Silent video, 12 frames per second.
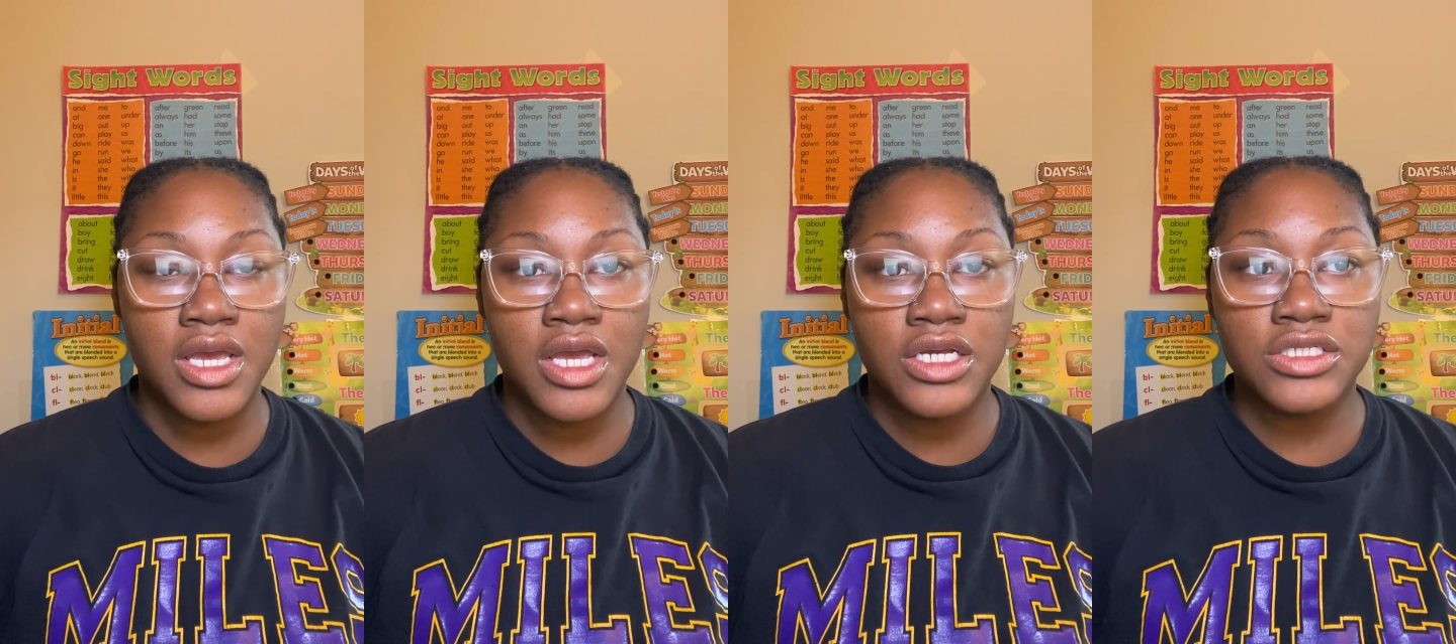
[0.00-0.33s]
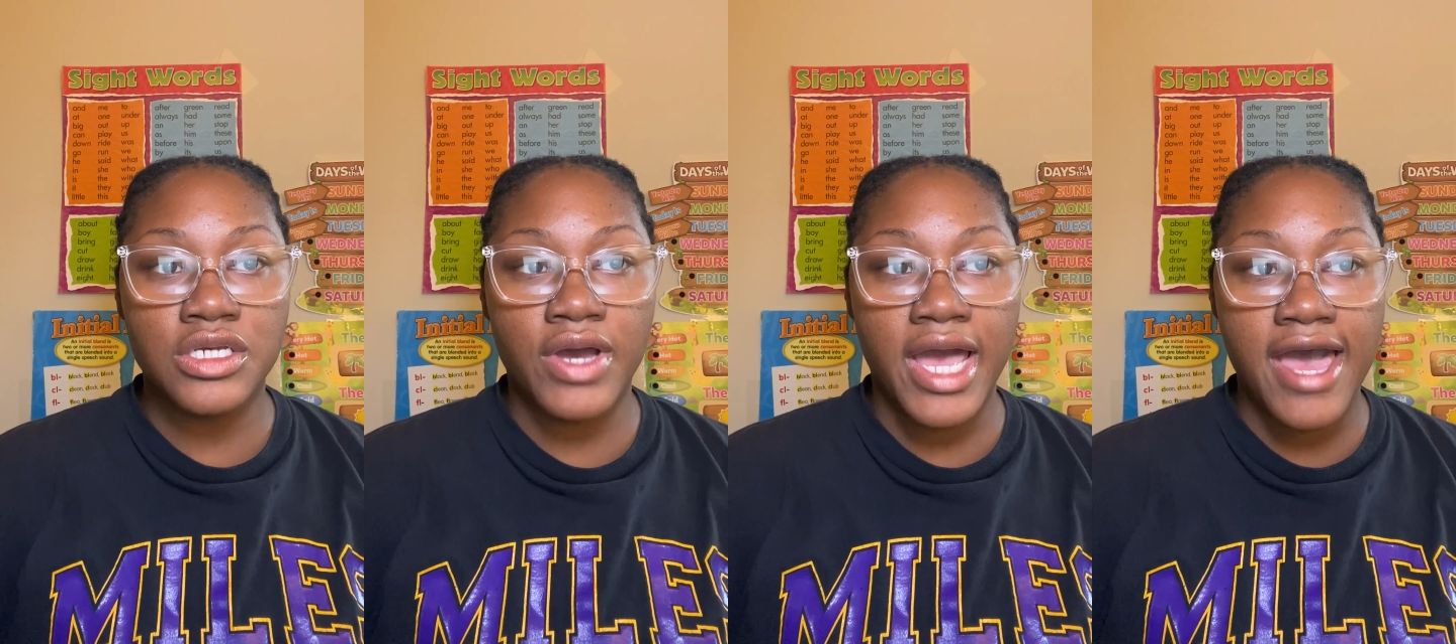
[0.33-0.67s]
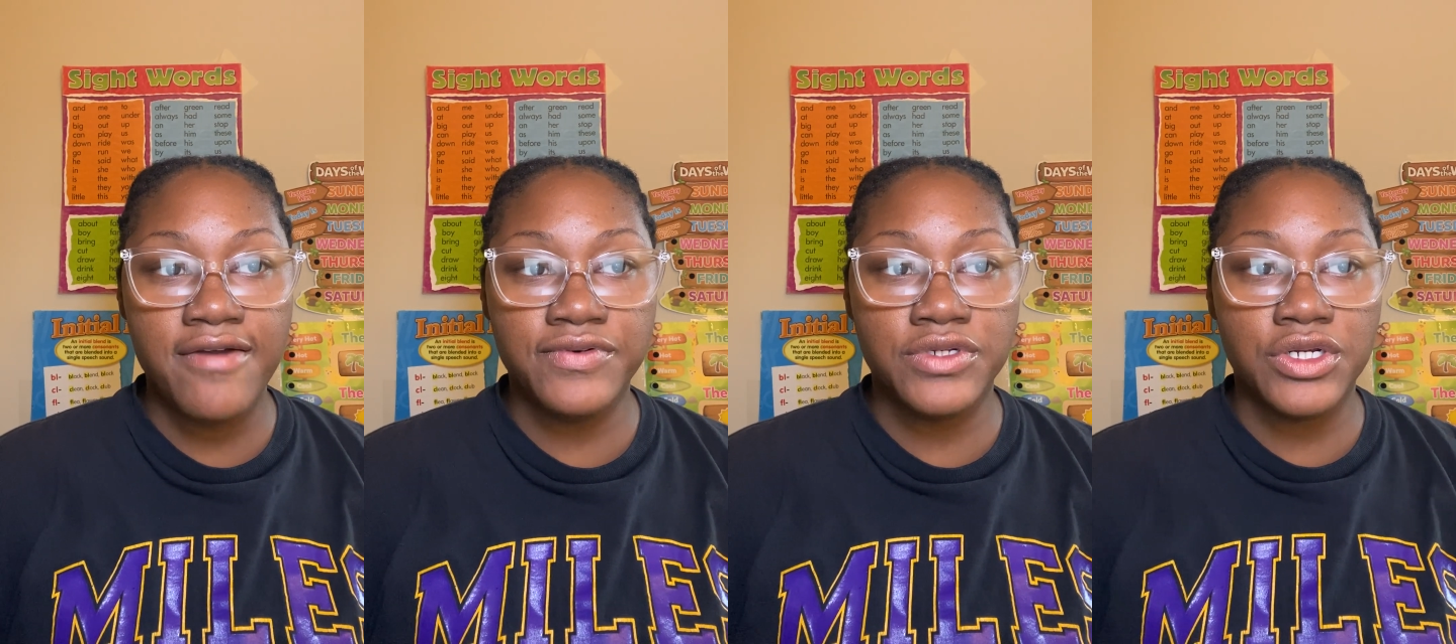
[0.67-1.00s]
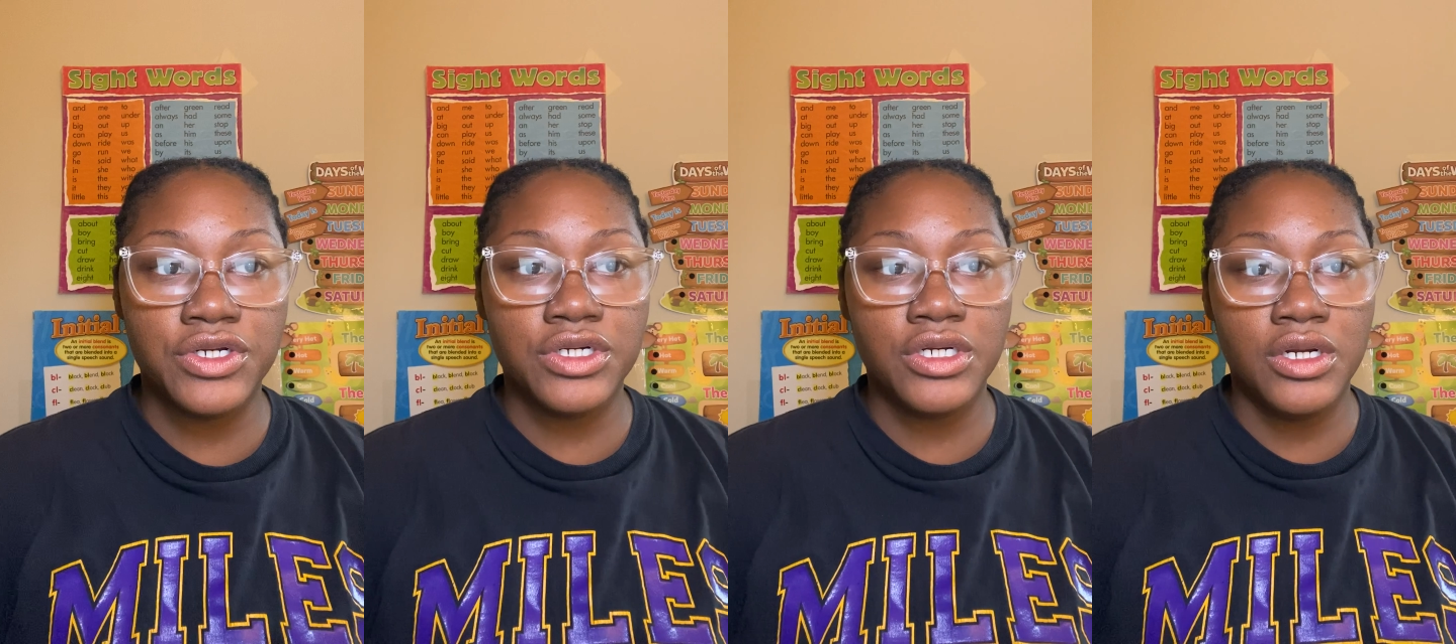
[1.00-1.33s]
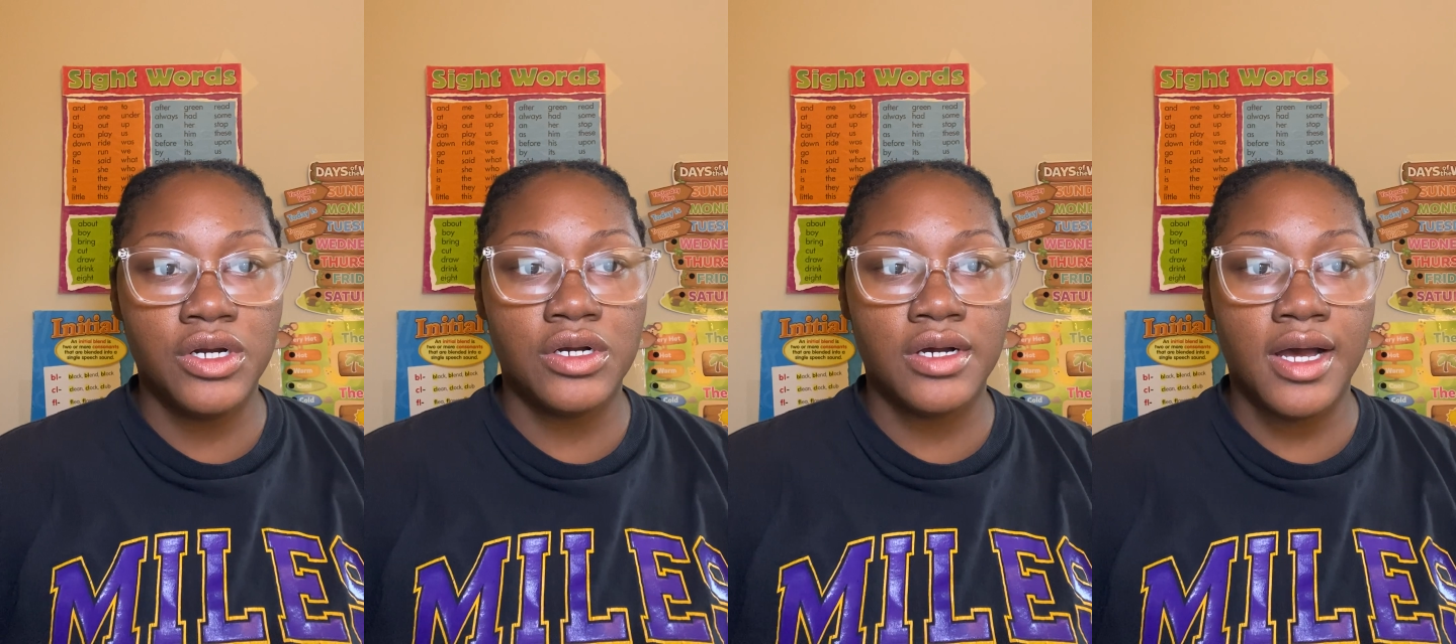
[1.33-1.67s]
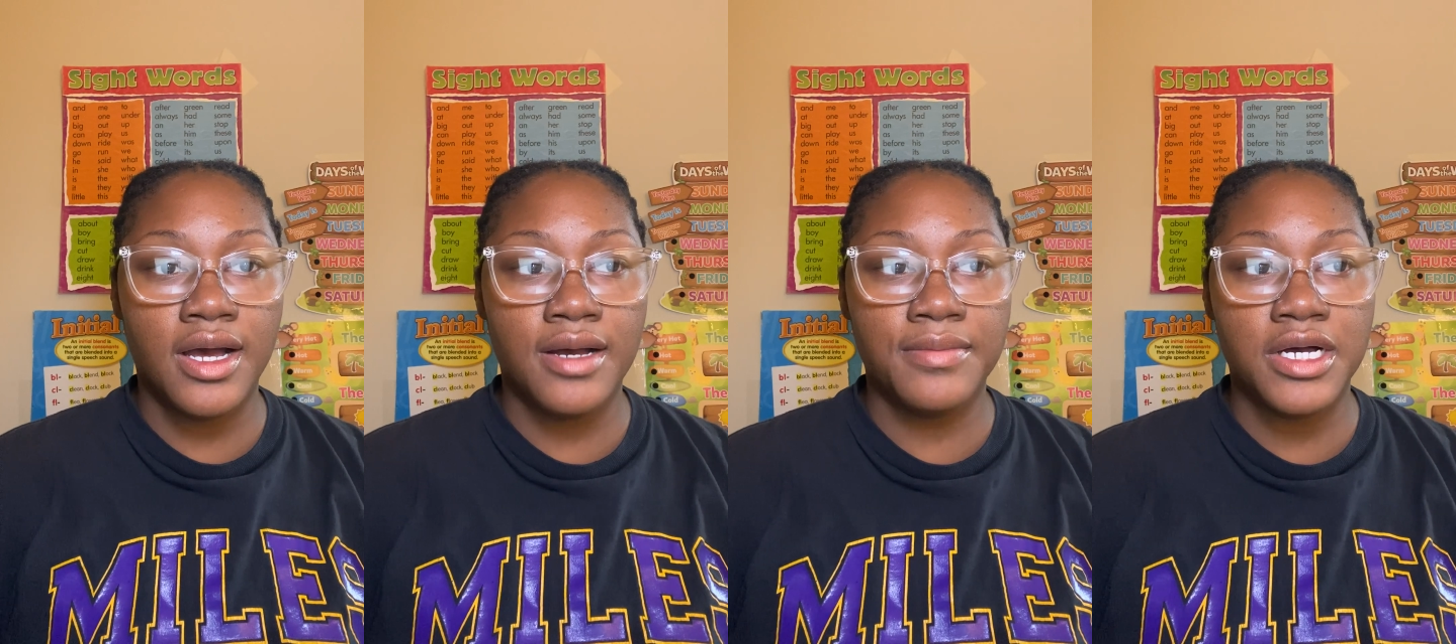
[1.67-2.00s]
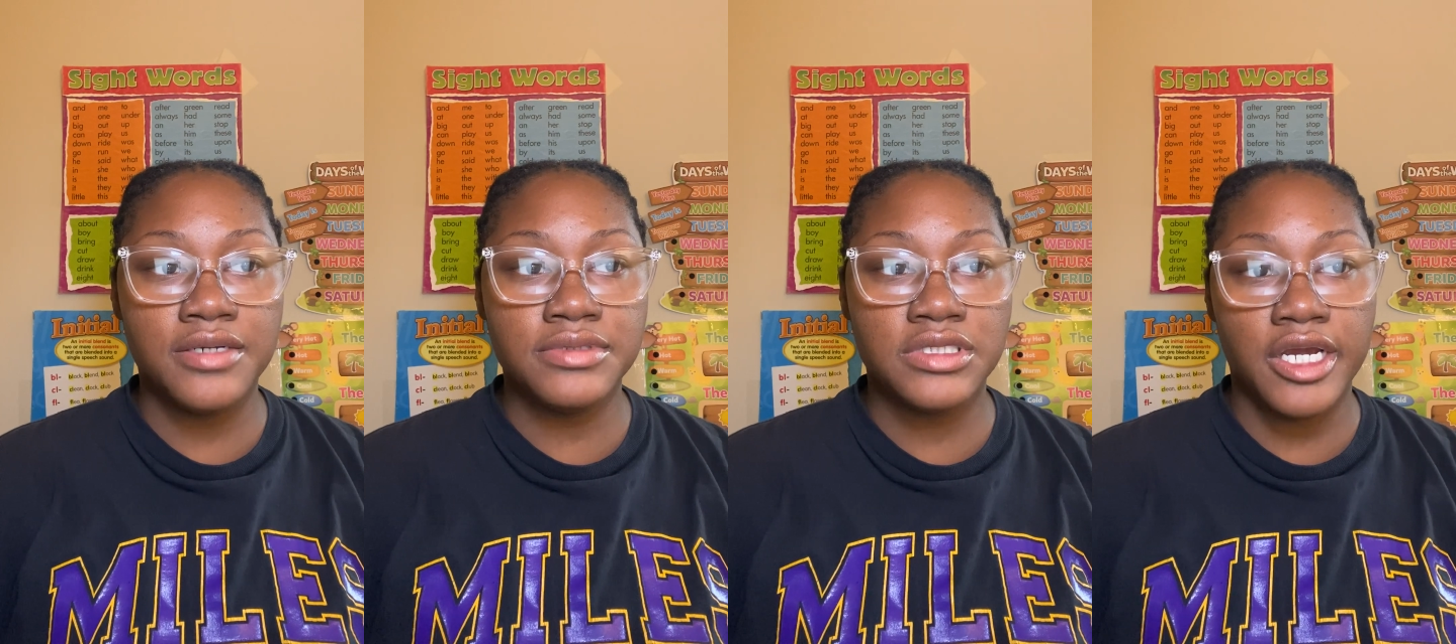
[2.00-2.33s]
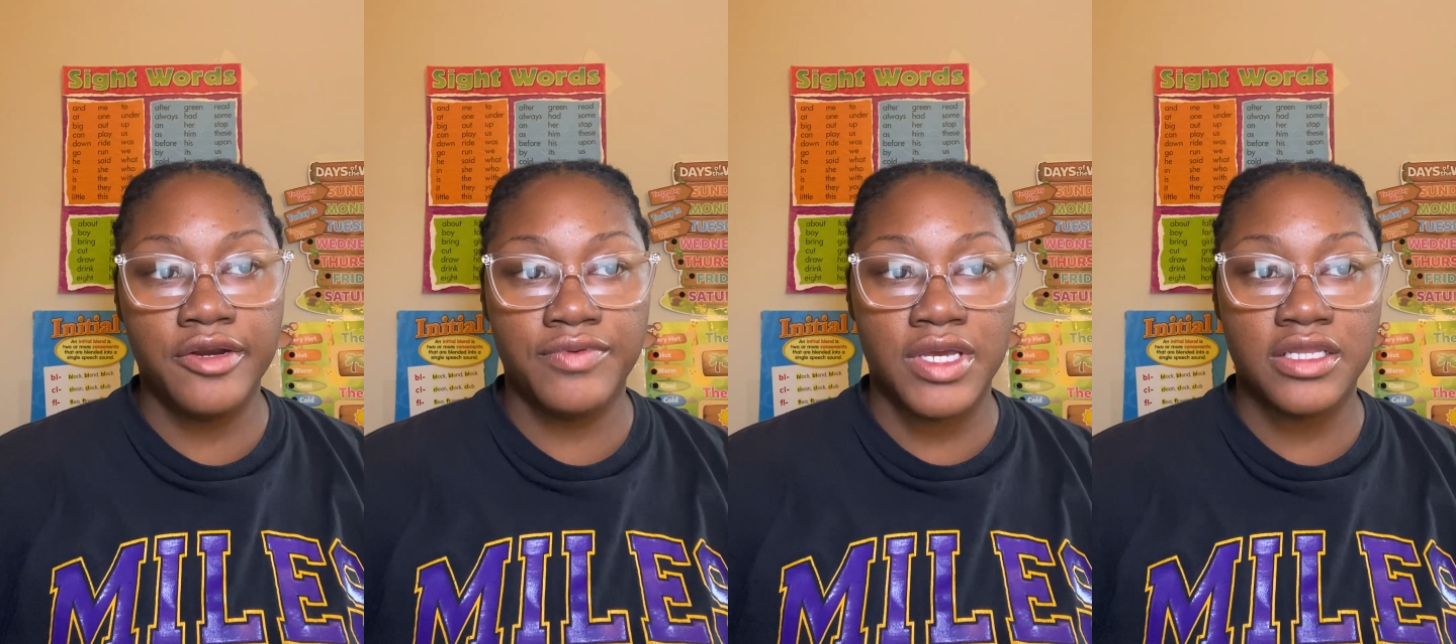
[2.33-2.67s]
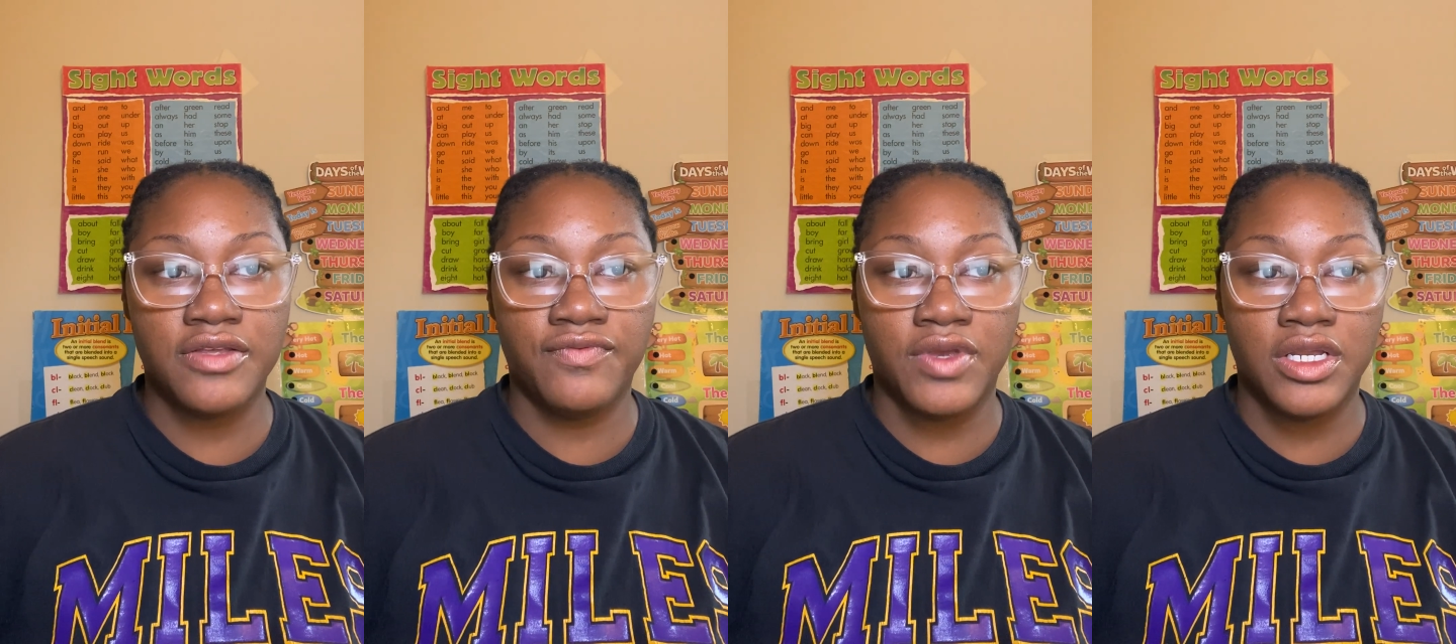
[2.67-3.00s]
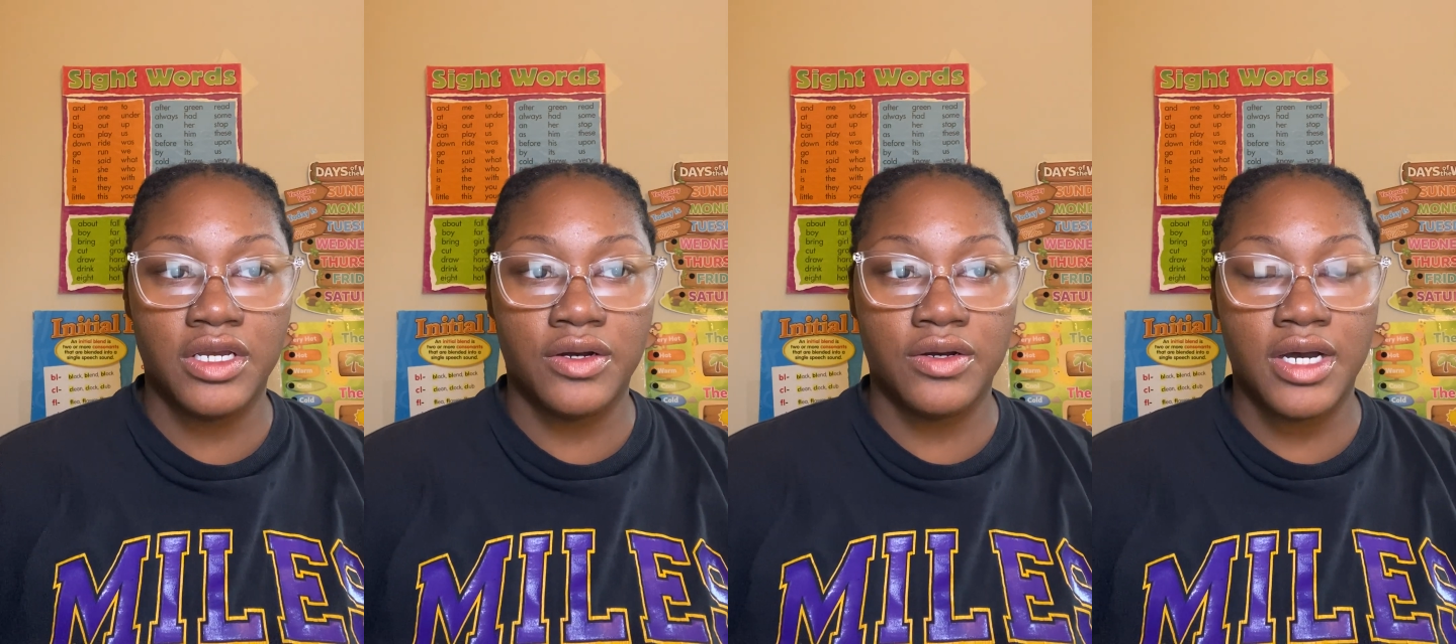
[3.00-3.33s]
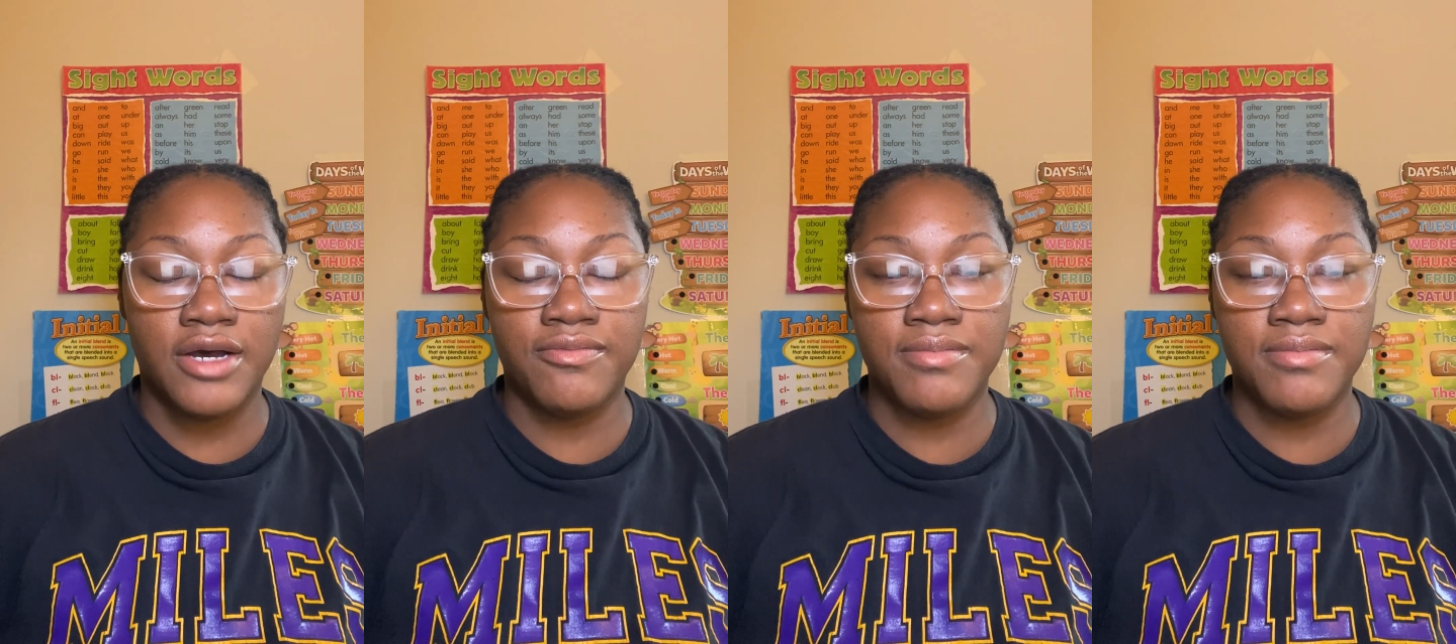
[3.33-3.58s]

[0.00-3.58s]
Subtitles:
So after observing the video of